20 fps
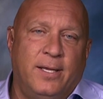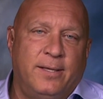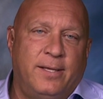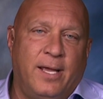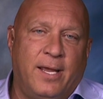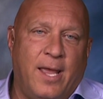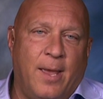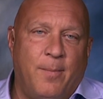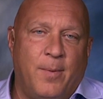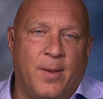
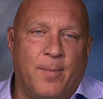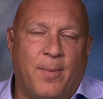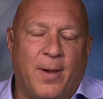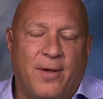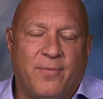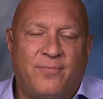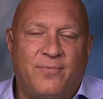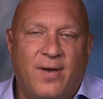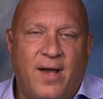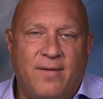they gave me
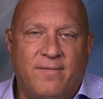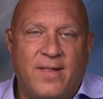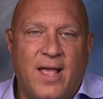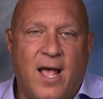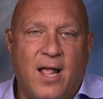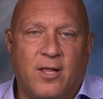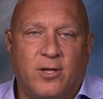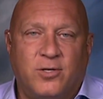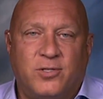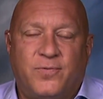about
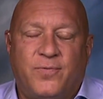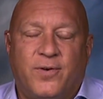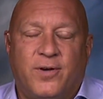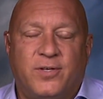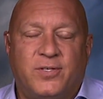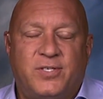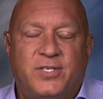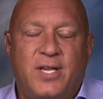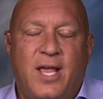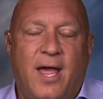$5 for
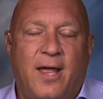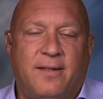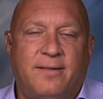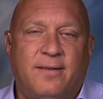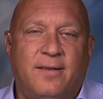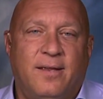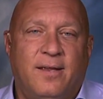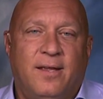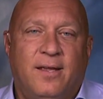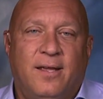a
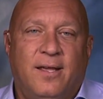set,